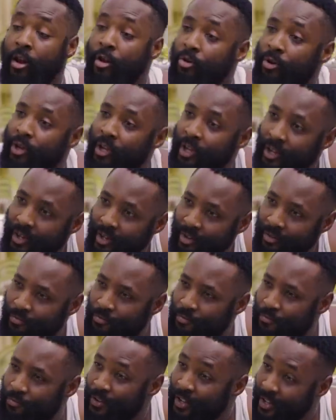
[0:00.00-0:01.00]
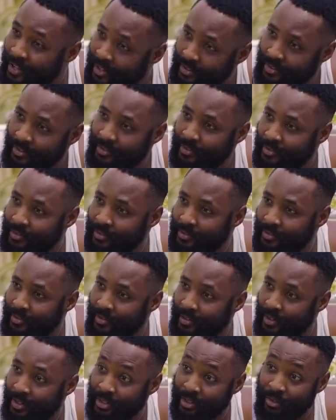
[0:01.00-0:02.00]
Look here, Finn
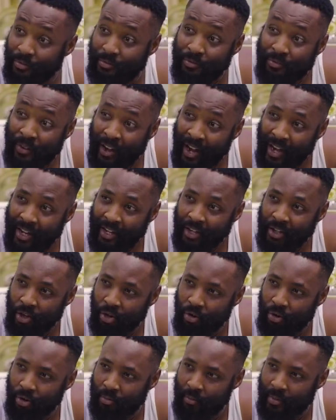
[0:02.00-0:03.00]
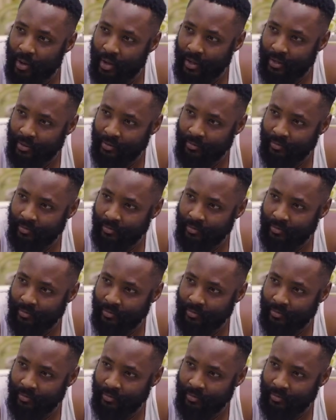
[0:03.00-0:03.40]
is a fine young man.